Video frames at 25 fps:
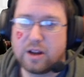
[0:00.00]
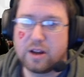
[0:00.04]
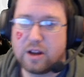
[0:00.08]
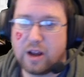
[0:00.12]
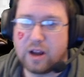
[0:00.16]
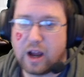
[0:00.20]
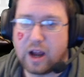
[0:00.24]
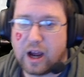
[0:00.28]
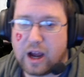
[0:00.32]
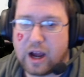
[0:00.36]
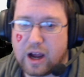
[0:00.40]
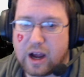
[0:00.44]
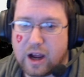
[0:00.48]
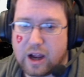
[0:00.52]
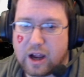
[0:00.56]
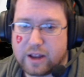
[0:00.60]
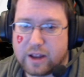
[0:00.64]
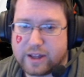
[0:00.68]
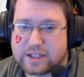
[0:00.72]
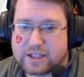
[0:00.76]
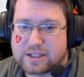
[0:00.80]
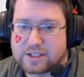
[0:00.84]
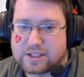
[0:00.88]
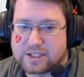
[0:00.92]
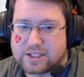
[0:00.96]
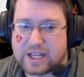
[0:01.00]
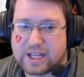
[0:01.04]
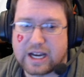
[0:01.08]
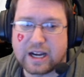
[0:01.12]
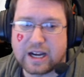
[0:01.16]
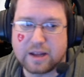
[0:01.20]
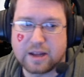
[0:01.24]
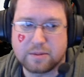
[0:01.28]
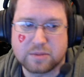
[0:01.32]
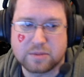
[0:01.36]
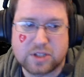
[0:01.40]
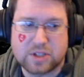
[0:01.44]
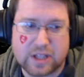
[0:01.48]
That's a
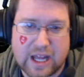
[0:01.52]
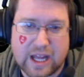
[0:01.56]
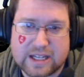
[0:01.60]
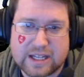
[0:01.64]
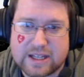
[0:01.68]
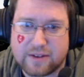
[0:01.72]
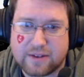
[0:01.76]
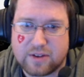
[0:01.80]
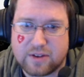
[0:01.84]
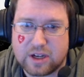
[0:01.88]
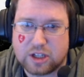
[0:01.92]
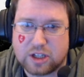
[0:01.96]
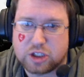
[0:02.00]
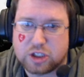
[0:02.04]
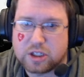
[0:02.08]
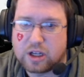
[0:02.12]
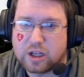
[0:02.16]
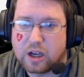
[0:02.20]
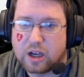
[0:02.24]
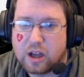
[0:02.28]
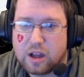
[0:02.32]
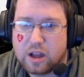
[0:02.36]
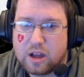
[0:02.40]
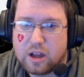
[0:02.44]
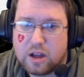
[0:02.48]
synonym to that definition,